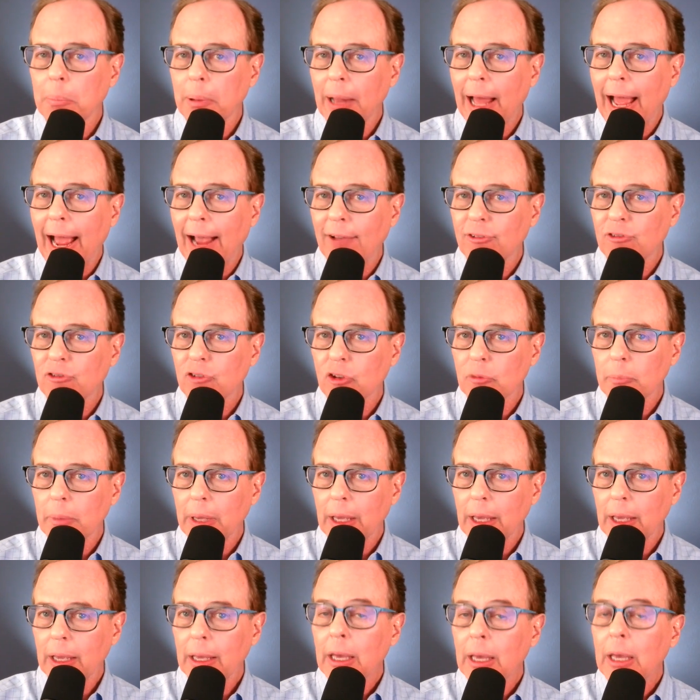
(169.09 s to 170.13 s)

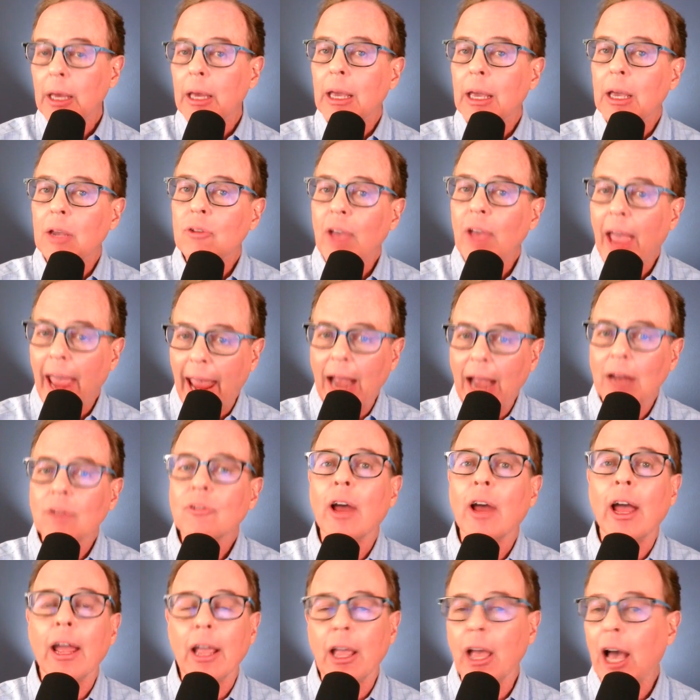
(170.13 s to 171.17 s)
blasphemy is
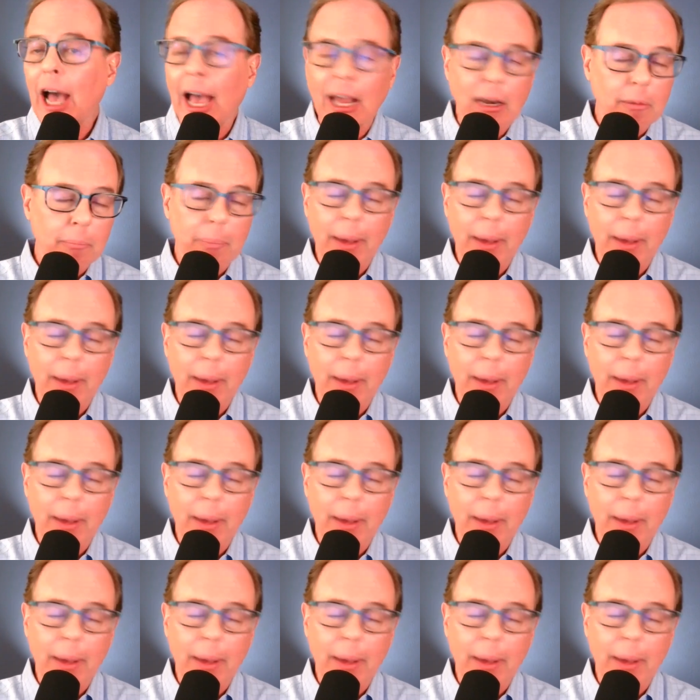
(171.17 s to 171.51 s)
anti-God.